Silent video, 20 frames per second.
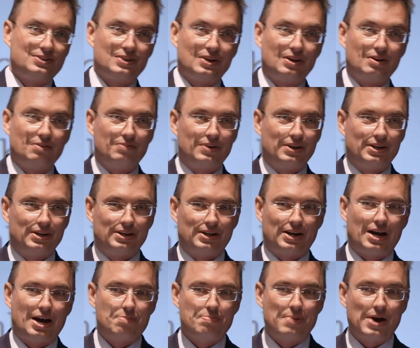of a
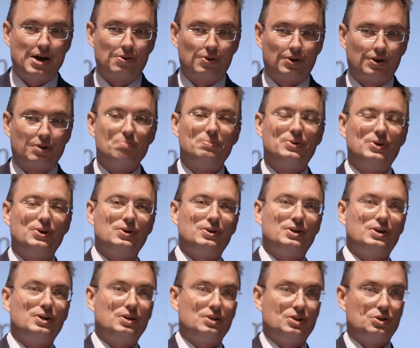high-powered computer.